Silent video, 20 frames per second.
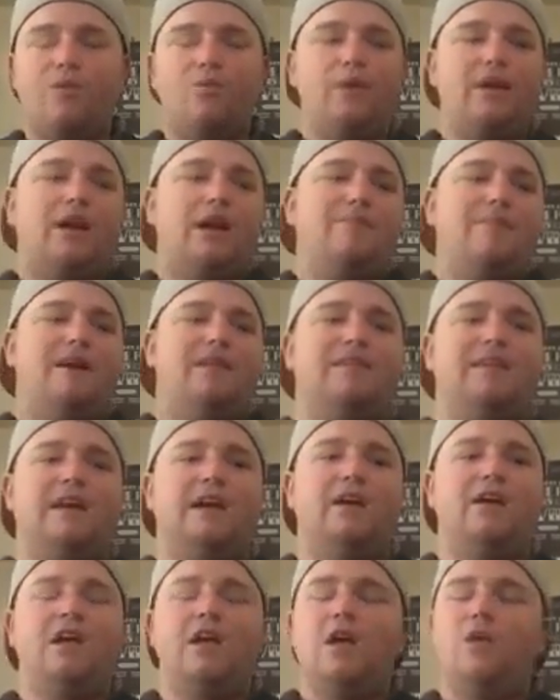We come out
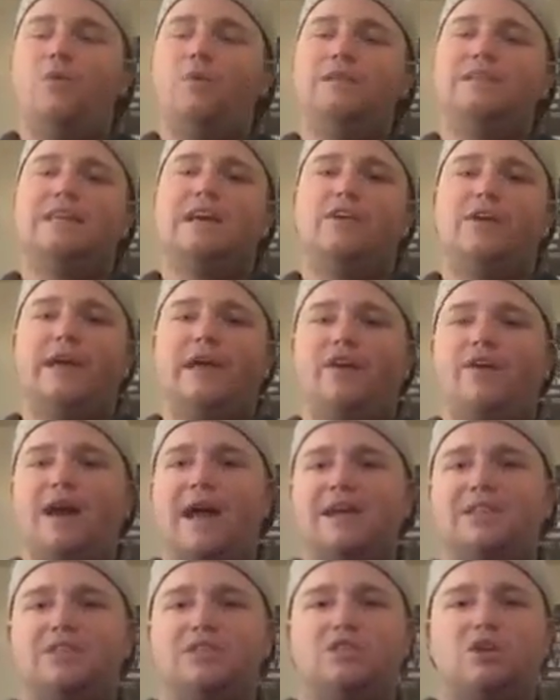there, we tailgate our
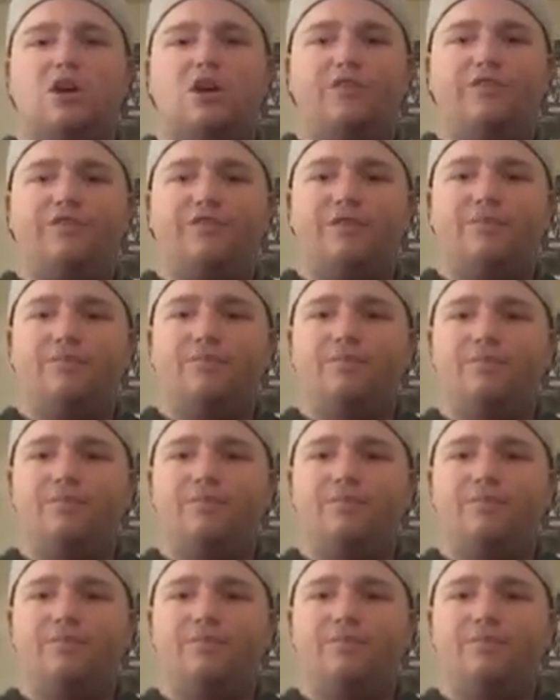asses off.